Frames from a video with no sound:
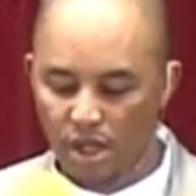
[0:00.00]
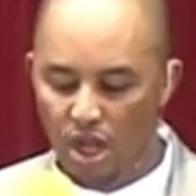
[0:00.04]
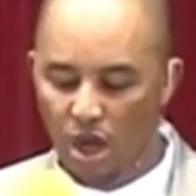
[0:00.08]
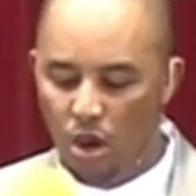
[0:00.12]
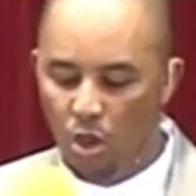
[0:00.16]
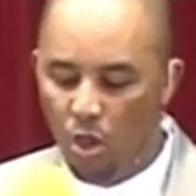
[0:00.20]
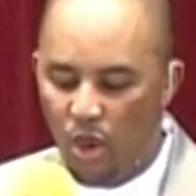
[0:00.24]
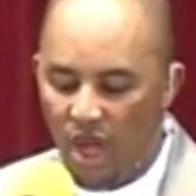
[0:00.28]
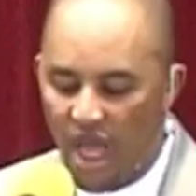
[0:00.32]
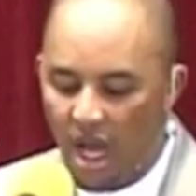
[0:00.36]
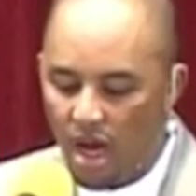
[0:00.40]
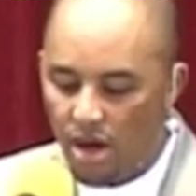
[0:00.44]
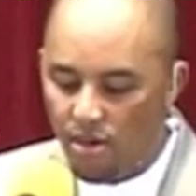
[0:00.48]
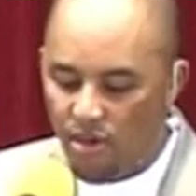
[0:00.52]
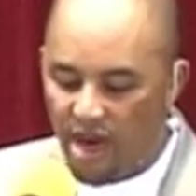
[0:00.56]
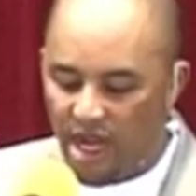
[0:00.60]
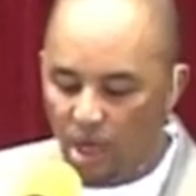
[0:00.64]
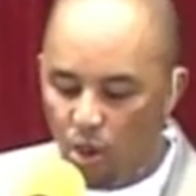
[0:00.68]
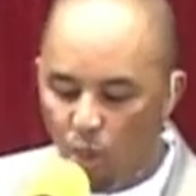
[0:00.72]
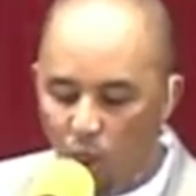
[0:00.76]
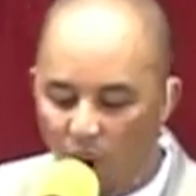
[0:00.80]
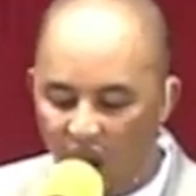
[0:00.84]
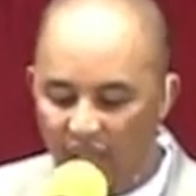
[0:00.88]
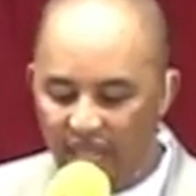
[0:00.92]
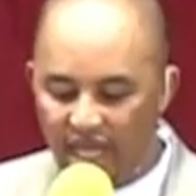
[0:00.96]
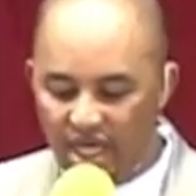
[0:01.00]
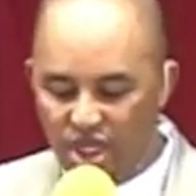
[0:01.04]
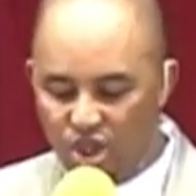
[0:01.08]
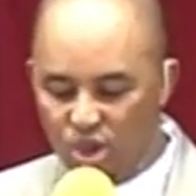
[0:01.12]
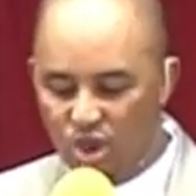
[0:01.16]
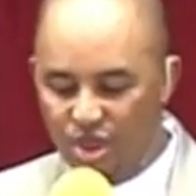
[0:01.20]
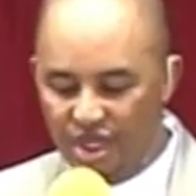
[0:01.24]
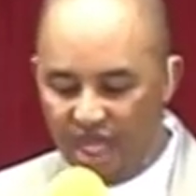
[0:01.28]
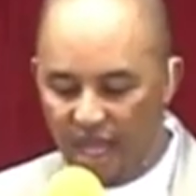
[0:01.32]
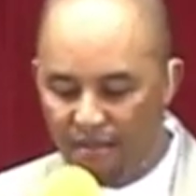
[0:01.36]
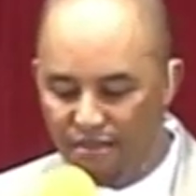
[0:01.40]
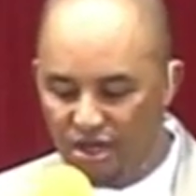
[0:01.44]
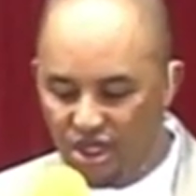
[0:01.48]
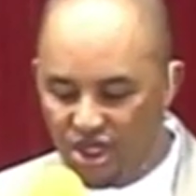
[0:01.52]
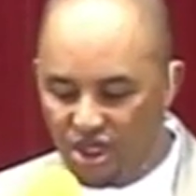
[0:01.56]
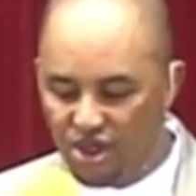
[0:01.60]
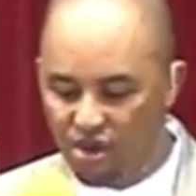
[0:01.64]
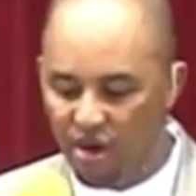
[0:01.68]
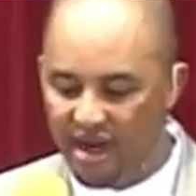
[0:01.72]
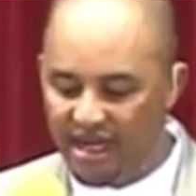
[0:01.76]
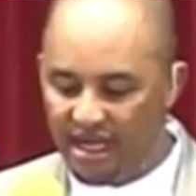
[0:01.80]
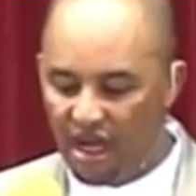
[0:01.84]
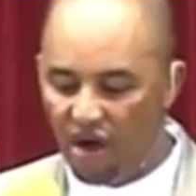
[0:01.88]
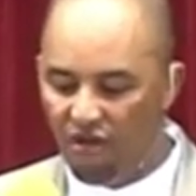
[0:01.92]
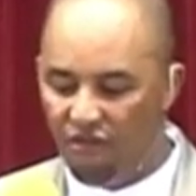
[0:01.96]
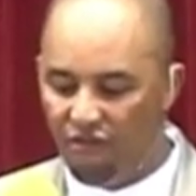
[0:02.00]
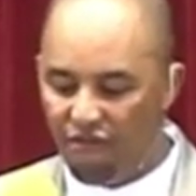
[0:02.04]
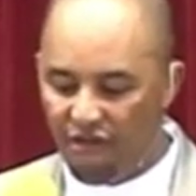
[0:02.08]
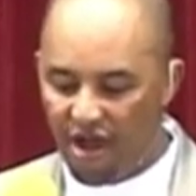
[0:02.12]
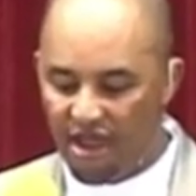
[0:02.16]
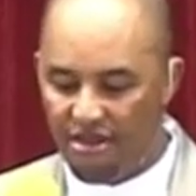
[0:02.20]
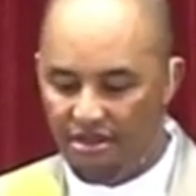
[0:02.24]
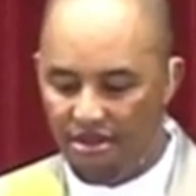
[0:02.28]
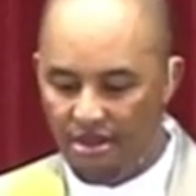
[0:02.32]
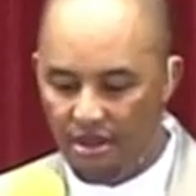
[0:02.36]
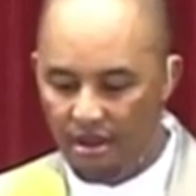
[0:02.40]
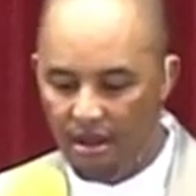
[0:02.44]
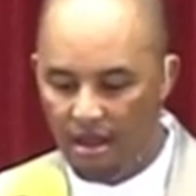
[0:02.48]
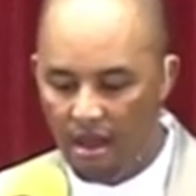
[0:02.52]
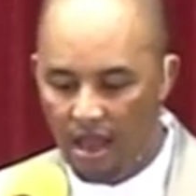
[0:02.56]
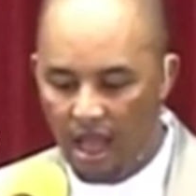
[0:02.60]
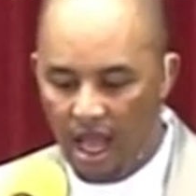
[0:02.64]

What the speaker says: We are required to demonstrate our faith.